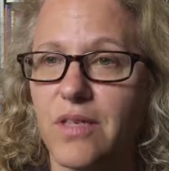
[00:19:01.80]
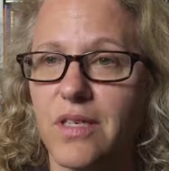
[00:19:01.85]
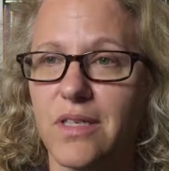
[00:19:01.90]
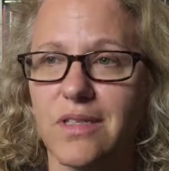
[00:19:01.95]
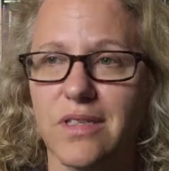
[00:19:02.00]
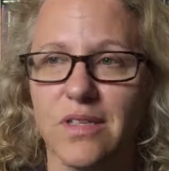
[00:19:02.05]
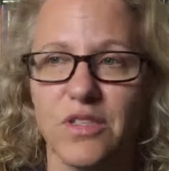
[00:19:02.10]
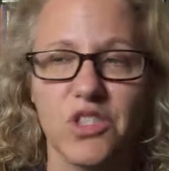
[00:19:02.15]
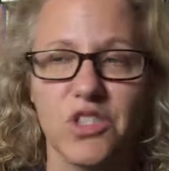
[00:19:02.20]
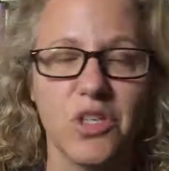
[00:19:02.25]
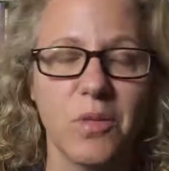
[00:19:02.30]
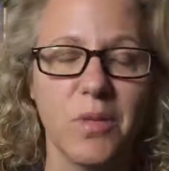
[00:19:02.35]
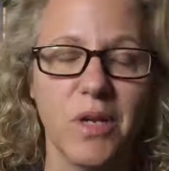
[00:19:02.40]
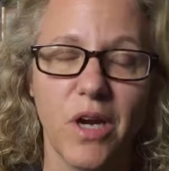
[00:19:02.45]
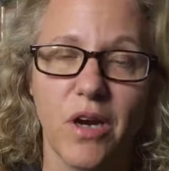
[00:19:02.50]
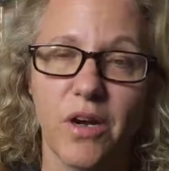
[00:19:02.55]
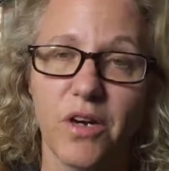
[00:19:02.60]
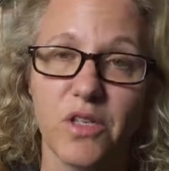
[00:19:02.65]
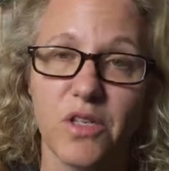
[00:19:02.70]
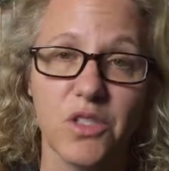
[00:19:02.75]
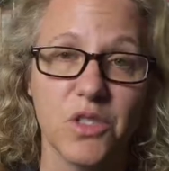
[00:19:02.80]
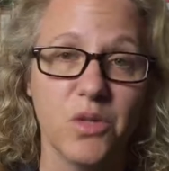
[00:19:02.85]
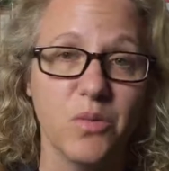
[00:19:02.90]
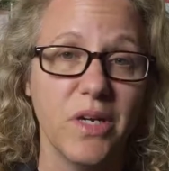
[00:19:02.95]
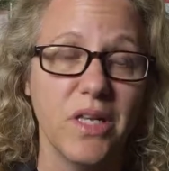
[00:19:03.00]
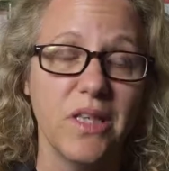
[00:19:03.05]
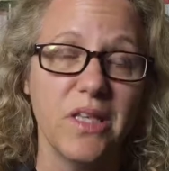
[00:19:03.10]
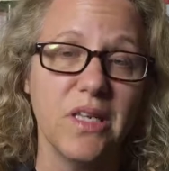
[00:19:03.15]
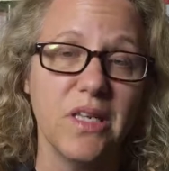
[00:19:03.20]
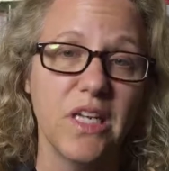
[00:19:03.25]
there's so many articles to
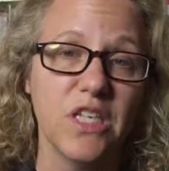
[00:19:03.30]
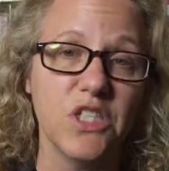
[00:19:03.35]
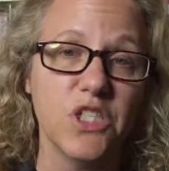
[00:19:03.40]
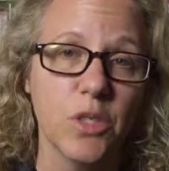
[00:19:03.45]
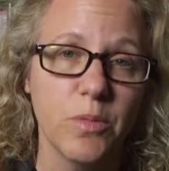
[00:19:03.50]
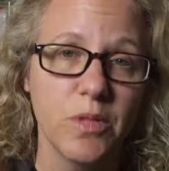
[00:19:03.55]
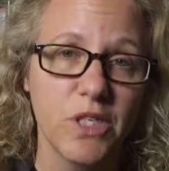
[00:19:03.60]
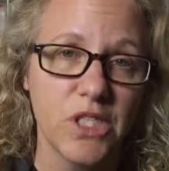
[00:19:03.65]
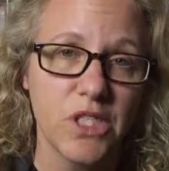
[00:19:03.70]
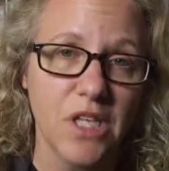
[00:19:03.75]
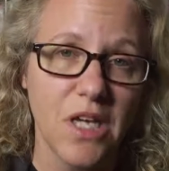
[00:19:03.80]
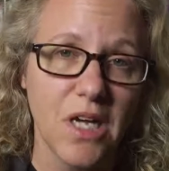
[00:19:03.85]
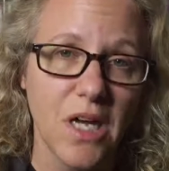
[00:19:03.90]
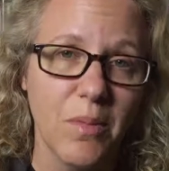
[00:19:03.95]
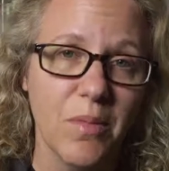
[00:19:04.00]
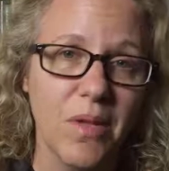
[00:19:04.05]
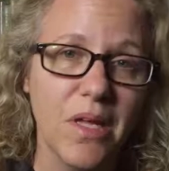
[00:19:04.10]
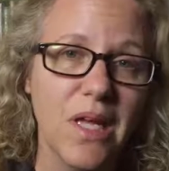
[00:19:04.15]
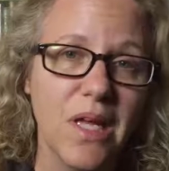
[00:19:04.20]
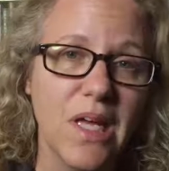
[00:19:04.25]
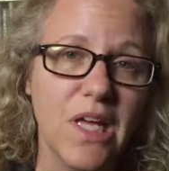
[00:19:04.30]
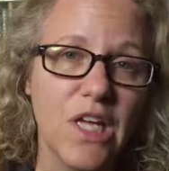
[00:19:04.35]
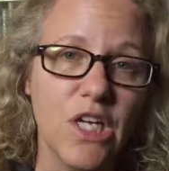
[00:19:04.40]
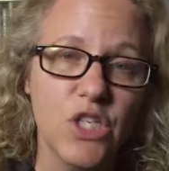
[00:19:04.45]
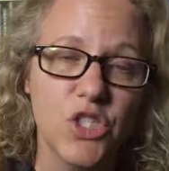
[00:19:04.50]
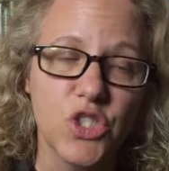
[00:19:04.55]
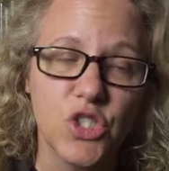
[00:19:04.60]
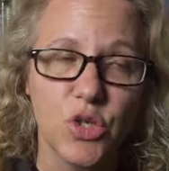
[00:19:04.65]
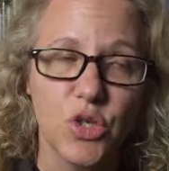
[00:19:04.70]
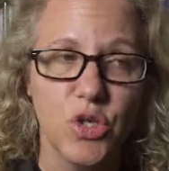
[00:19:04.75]
read, they take so much time.
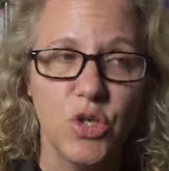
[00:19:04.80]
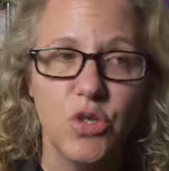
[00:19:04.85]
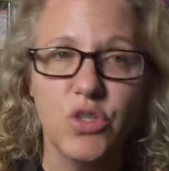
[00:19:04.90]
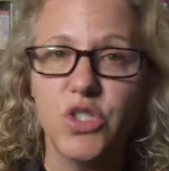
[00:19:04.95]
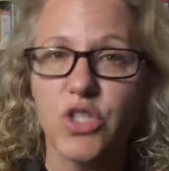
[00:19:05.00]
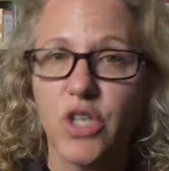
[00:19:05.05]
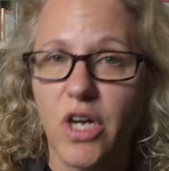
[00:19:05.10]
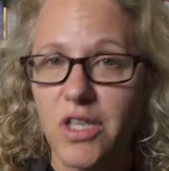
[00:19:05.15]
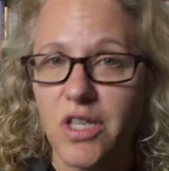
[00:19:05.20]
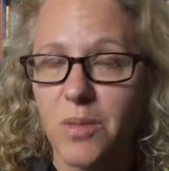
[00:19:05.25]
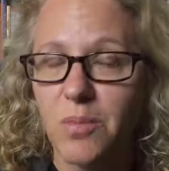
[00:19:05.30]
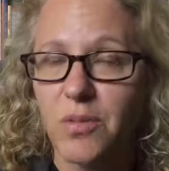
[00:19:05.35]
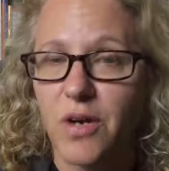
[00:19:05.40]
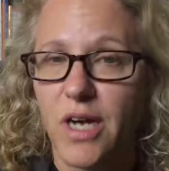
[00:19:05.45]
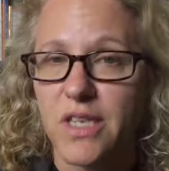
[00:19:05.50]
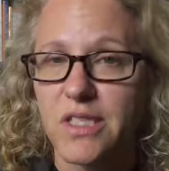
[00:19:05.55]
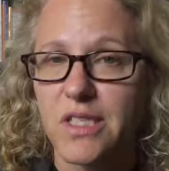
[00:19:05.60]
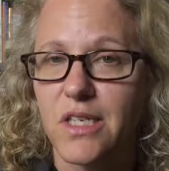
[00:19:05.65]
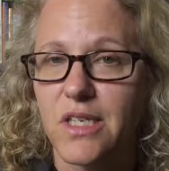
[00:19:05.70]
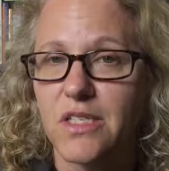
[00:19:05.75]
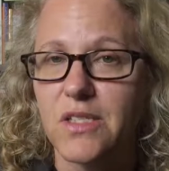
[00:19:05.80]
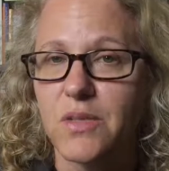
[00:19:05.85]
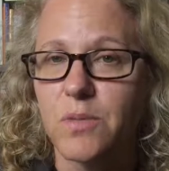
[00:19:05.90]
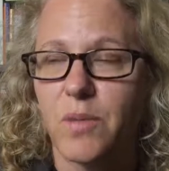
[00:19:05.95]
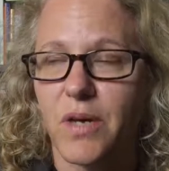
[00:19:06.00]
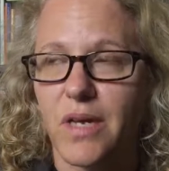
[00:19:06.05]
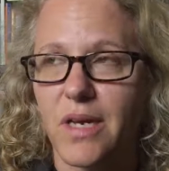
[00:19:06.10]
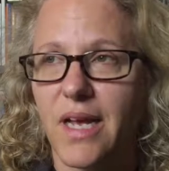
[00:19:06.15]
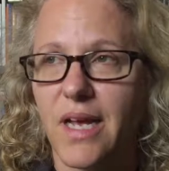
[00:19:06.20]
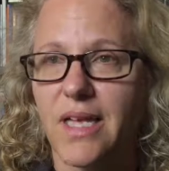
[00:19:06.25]
So you start the process,
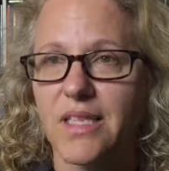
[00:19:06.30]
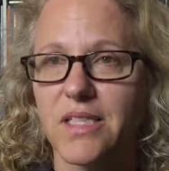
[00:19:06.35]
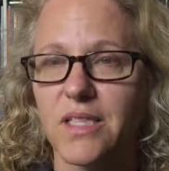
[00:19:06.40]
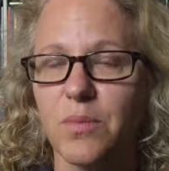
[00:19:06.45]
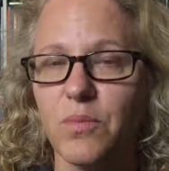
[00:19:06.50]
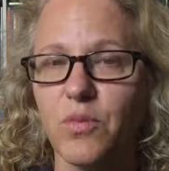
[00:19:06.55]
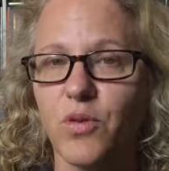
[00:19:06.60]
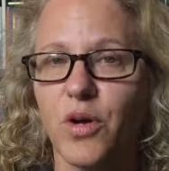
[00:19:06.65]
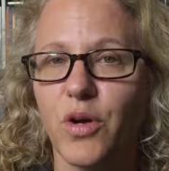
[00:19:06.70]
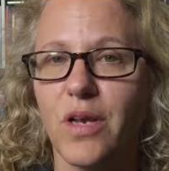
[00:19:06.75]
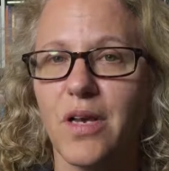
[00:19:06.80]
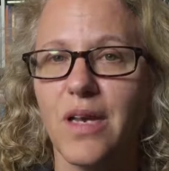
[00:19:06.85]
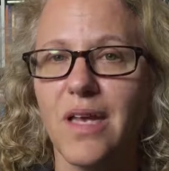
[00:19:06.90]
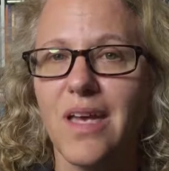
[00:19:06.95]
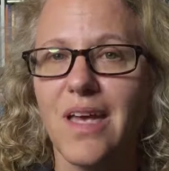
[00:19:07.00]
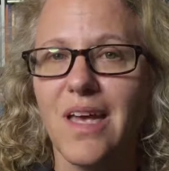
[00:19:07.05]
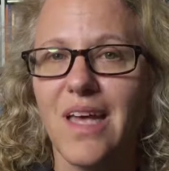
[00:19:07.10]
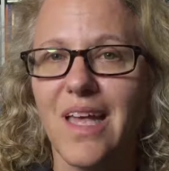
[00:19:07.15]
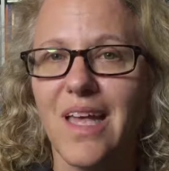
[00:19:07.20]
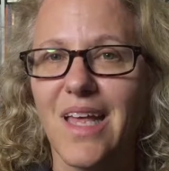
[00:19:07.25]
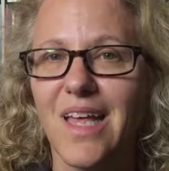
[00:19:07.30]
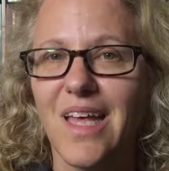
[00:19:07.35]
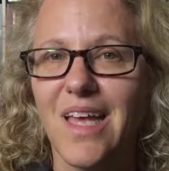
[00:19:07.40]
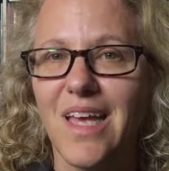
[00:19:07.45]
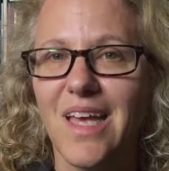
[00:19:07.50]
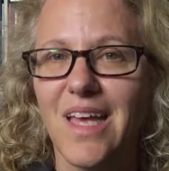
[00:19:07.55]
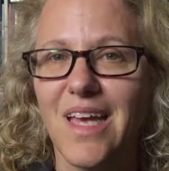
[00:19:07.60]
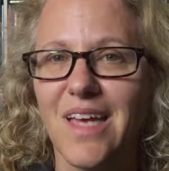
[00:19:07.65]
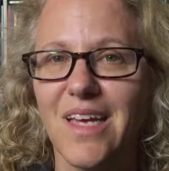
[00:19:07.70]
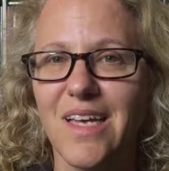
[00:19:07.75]
but at some point,
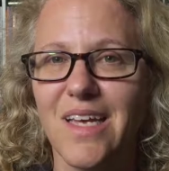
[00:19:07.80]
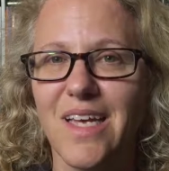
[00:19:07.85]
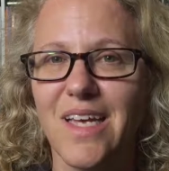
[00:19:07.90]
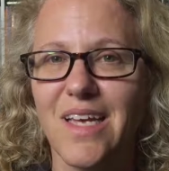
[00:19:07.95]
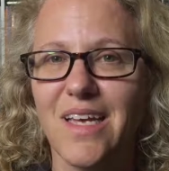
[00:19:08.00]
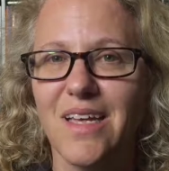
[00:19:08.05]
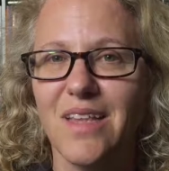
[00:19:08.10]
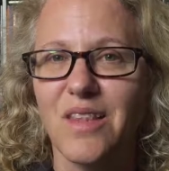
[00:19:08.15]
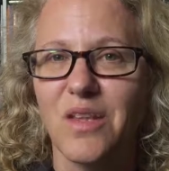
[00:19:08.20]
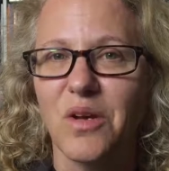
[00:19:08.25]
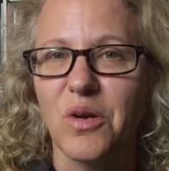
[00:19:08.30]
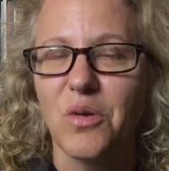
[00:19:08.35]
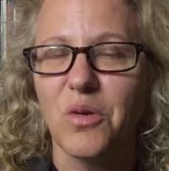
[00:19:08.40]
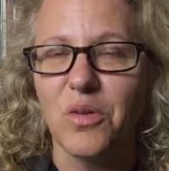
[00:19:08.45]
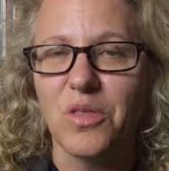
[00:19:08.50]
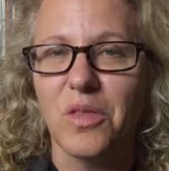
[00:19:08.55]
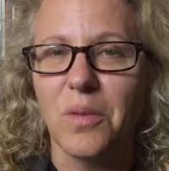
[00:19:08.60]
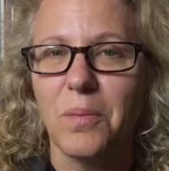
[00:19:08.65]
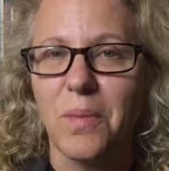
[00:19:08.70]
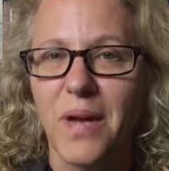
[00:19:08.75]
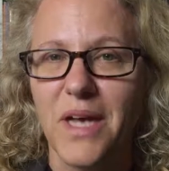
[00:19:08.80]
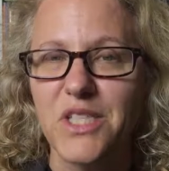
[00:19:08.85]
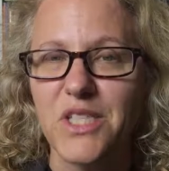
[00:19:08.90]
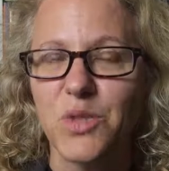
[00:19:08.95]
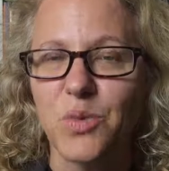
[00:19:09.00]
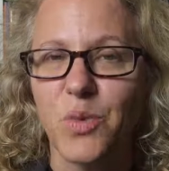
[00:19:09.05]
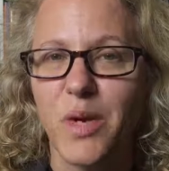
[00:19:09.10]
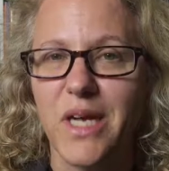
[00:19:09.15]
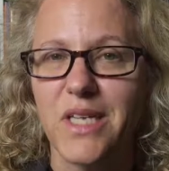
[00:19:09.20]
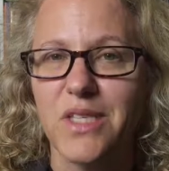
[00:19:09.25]
the best
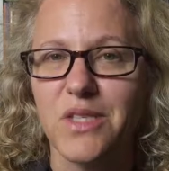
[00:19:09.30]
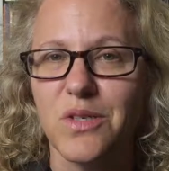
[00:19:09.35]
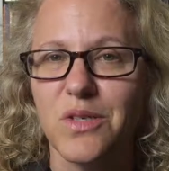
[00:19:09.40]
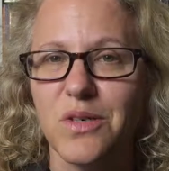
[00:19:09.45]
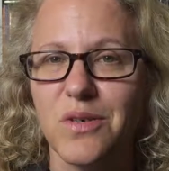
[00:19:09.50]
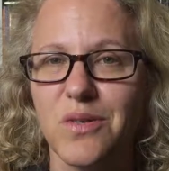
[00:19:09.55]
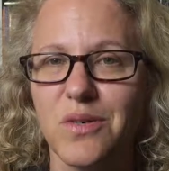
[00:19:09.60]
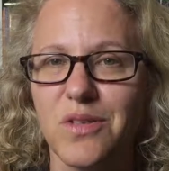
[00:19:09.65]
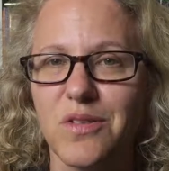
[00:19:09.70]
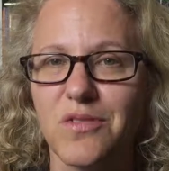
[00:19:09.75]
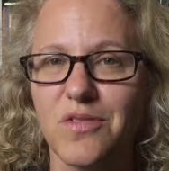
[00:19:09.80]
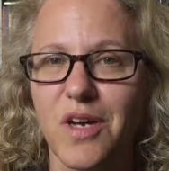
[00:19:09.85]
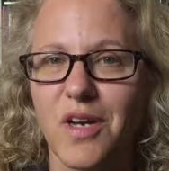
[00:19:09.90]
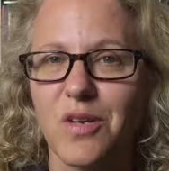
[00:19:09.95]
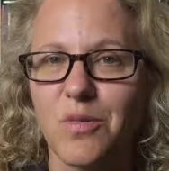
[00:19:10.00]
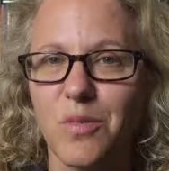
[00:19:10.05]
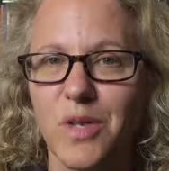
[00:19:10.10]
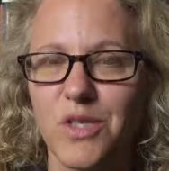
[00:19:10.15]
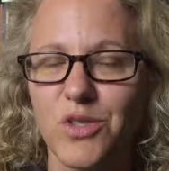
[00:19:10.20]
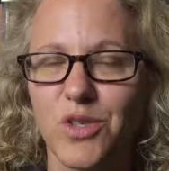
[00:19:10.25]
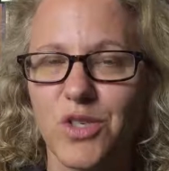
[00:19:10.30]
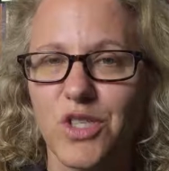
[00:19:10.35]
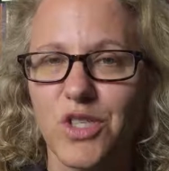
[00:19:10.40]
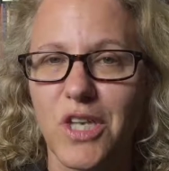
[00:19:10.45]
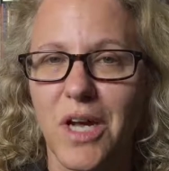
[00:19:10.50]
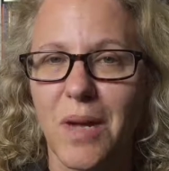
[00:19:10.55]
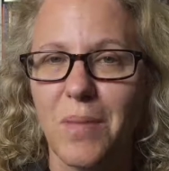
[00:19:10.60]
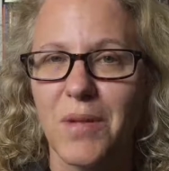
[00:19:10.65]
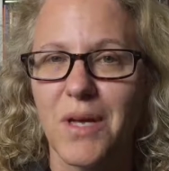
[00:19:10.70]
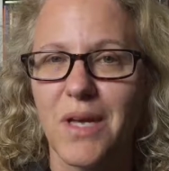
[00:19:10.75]
way to find a research
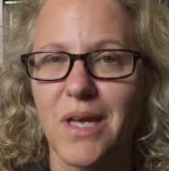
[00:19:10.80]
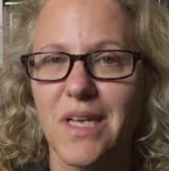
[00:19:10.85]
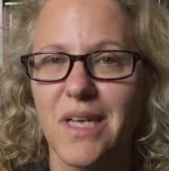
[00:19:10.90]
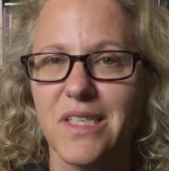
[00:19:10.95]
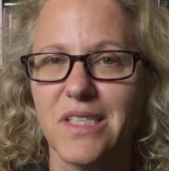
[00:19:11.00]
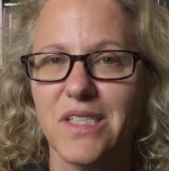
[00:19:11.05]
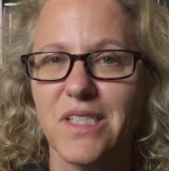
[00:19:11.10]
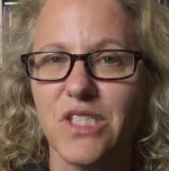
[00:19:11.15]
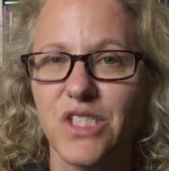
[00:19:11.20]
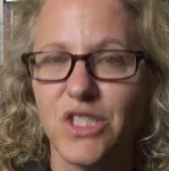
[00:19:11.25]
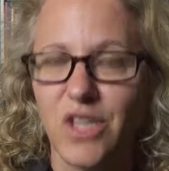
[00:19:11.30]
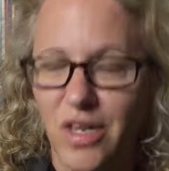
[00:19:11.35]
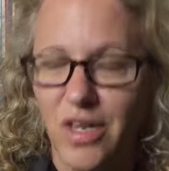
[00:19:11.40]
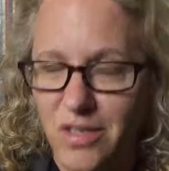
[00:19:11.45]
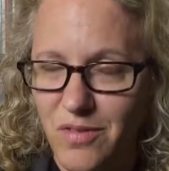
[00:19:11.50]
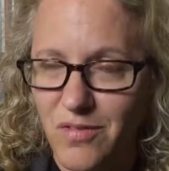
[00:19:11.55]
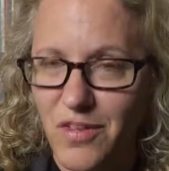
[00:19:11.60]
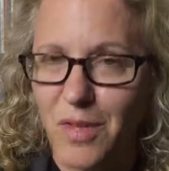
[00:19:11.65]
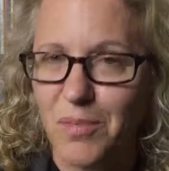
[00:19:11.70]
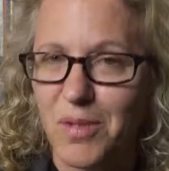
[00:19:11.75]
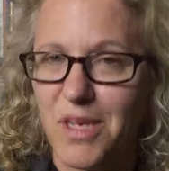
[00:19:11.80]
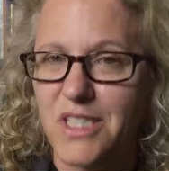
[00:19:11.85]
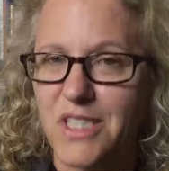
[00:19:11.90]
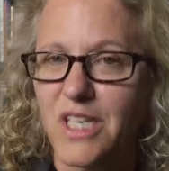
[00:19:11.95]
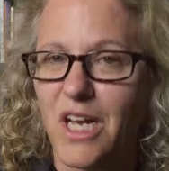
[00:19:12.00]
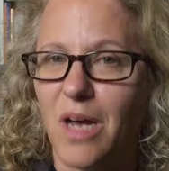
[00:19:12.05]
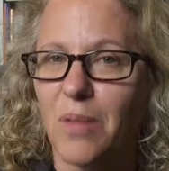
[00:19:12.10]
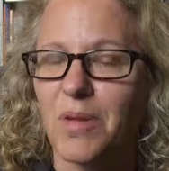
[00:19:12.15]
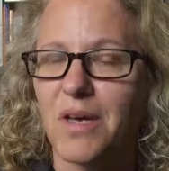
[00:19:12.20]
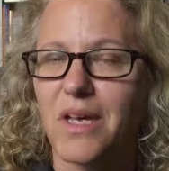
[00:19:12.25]
topic is start developing a
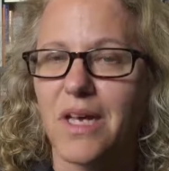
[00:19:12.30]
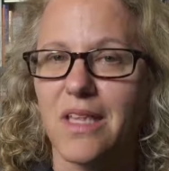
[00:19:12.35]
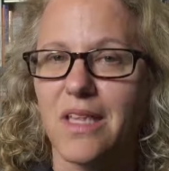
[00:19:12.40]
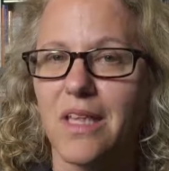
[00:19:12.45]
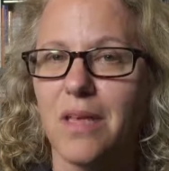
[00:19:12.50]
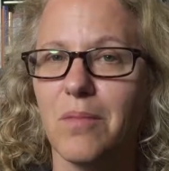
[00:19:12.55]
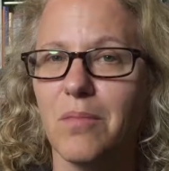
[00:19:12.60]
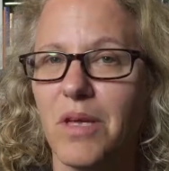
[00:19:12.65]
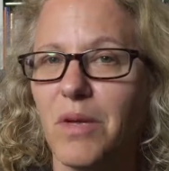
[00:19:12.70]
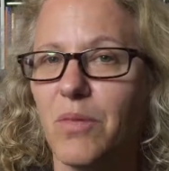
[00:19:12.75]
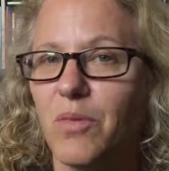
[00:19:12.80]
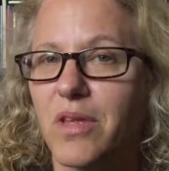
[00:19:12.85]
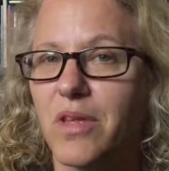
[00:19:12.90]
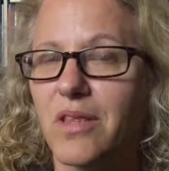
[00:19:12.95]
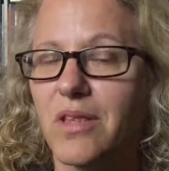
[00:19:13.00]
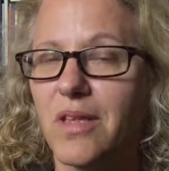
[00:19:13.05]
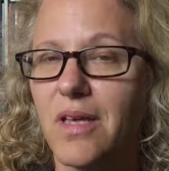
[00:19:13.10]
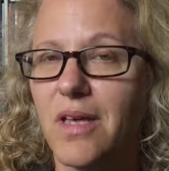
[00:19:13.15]
topic and then meet with